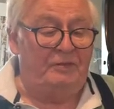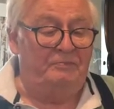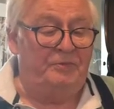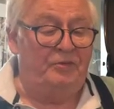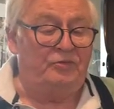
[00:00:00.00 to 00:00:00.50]

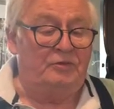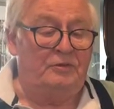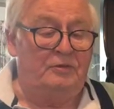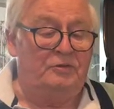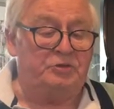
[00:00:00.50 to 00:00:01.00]
both in
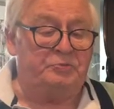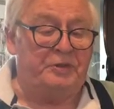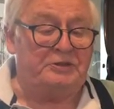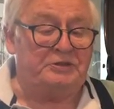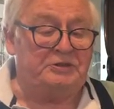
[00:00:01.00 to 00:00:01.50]
the Lord's
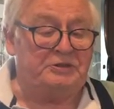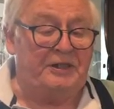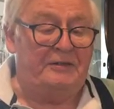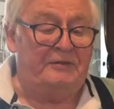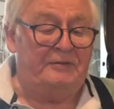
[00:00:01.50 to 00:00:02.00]
presence
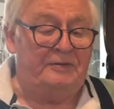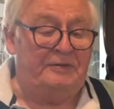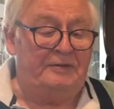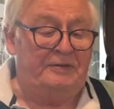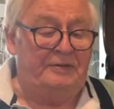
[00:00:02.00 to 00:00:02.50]
now.
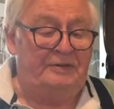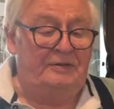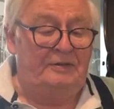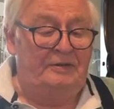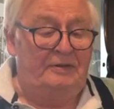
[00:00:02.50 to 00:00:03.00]

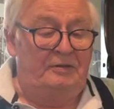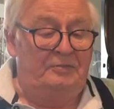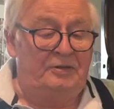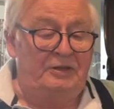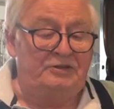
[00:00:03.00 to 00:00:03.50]

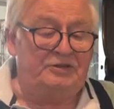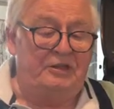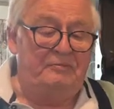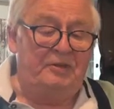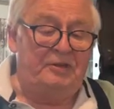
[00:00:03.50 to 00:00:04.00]
But they
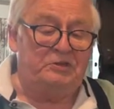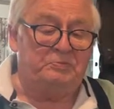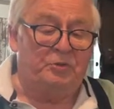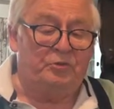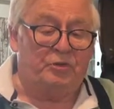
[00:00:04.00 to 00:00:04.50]
sent me this
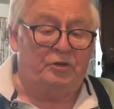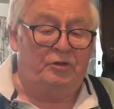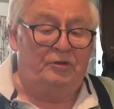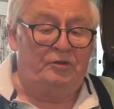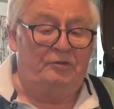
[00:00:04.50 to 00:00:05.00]
book.
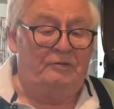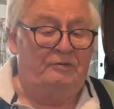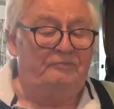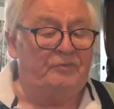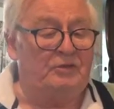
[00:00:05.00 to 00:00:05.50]

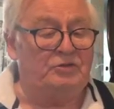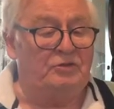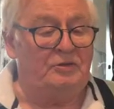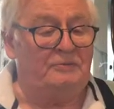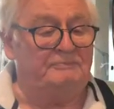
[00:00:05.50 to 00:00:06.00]
I'll show
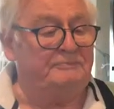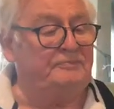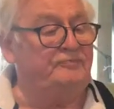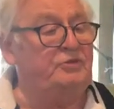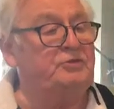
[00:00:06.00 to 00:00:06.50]
you.
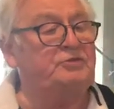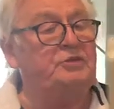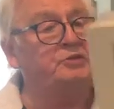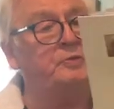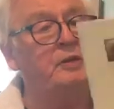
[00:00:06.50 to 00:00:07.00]
It's
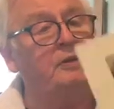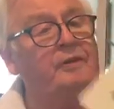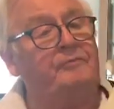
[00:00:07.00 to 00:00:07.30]
this one.